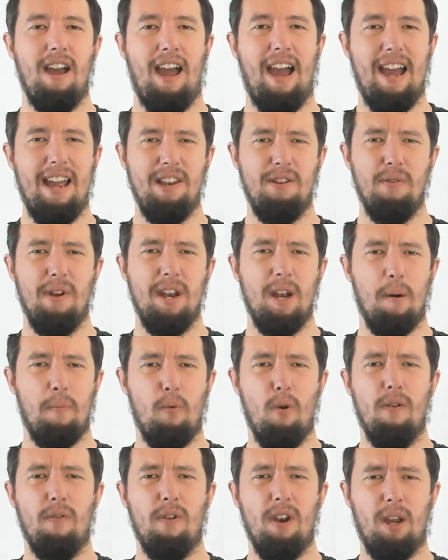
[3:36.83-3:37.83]
and you end up
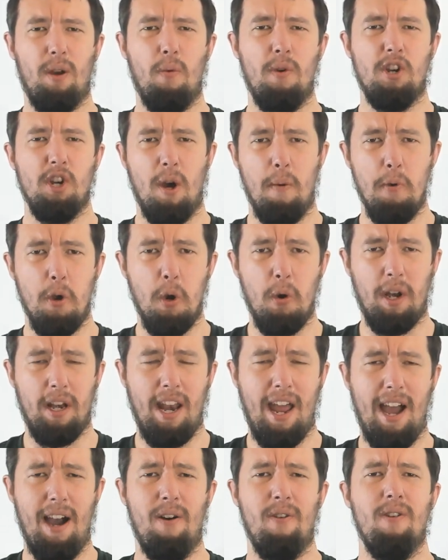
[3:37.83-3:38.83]
waffling, which I'm doing
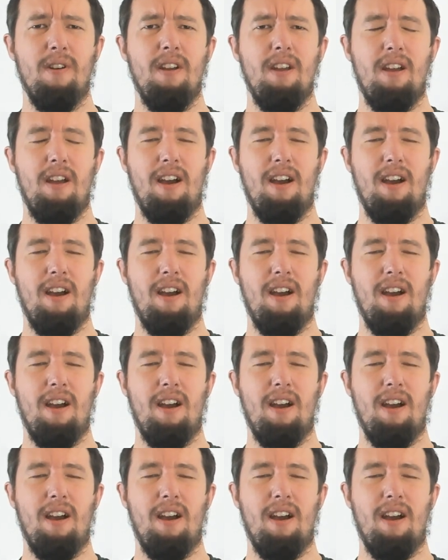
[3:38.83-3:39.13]
now,